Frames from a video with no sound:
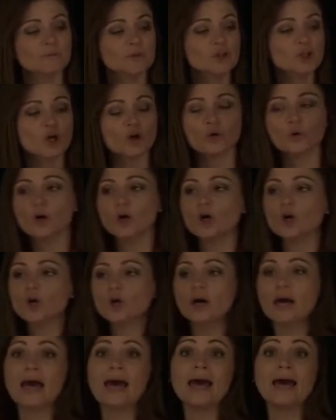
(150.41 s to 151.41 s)
So
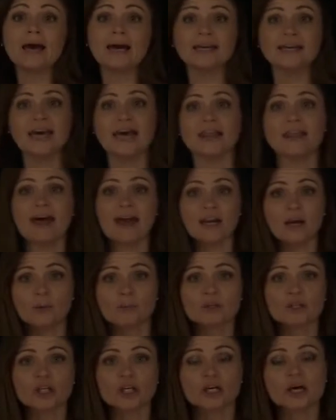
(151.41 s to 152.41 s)
again, that
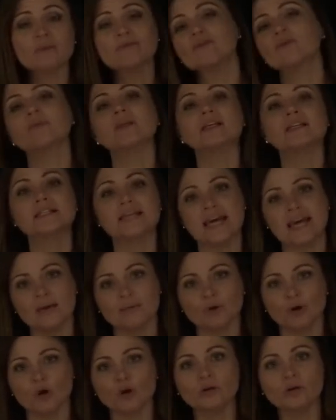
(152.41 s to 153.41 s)
number is going to come from the
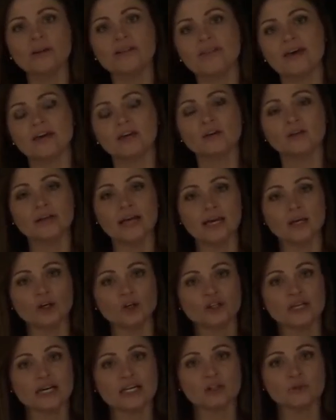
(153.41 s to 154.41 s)
table that you'll get in
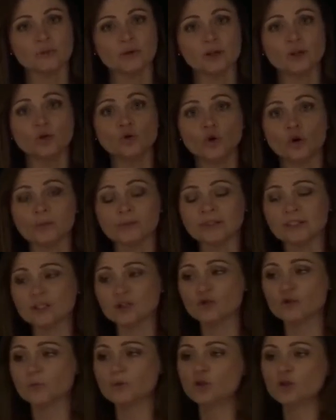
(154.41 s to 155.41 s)
your textbook, the normal
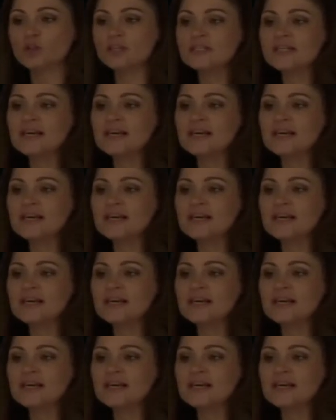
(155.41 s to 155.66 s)
distribution